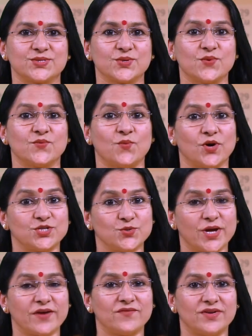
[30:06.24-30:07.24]
So, what
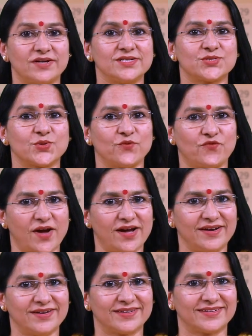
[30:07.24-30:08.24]
you have learned so far?
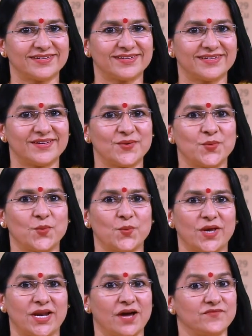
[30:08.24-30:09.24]

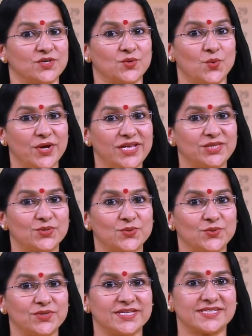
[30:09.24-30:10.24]
Well, after going
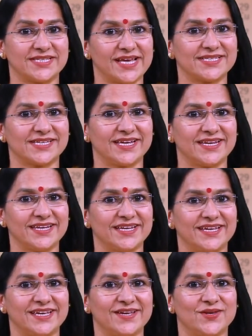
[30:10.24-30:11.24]
through this lesson,
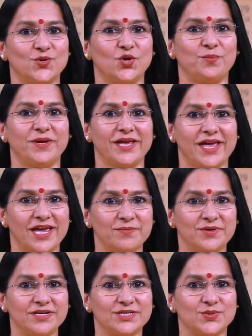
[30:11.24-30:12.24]
you will be
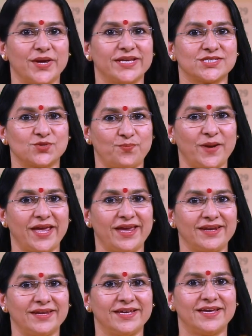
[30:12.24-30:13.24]
able to
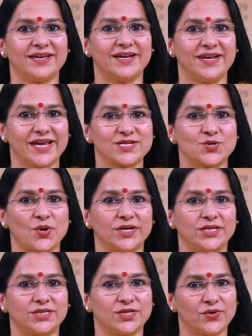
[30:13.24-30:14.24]
explain
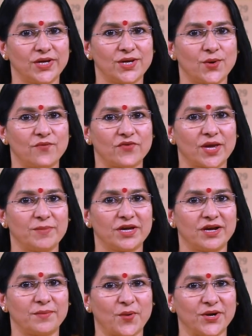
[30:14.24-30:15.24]
electronic theory of
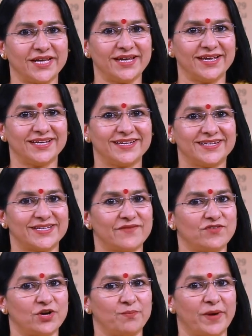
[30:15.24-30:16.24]
chemical bonding
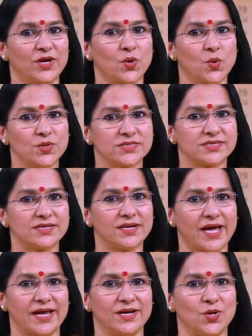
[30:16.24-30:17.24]
developed by Kozel
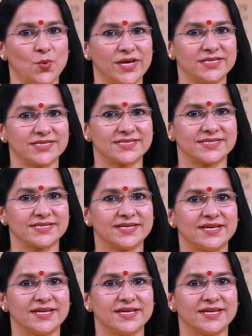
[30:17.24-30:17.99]
and Lewis.